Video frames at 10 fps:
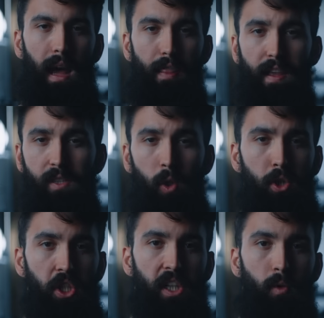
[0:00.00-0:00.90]
And the
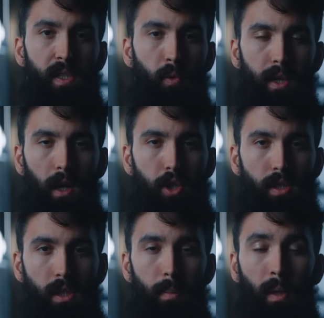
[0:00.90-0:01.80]
associated risk
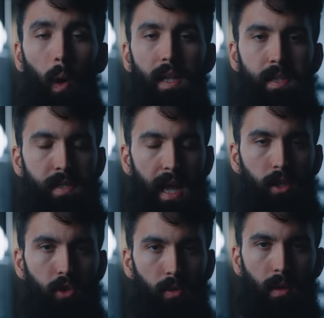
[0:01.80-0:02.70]
reduction can be quite
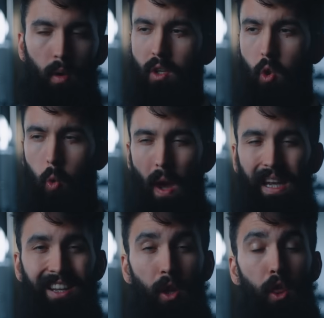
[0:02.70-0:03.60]
substantial, around
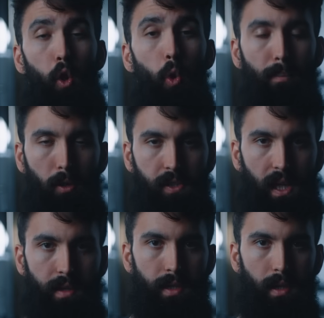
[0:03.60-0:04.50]
20 to
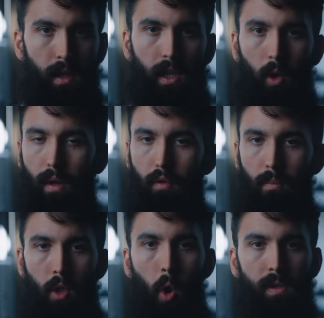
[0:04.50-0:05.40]
30% going
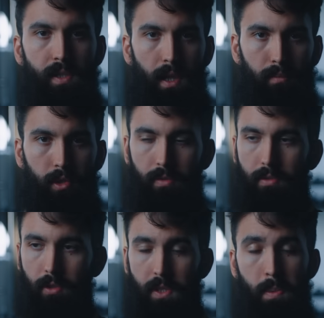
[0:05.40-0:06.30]
from no consumption
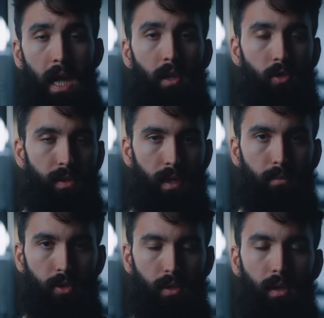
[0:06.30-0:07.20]
to substantial
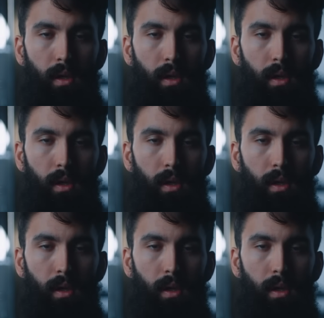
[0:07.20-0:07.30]
consumption.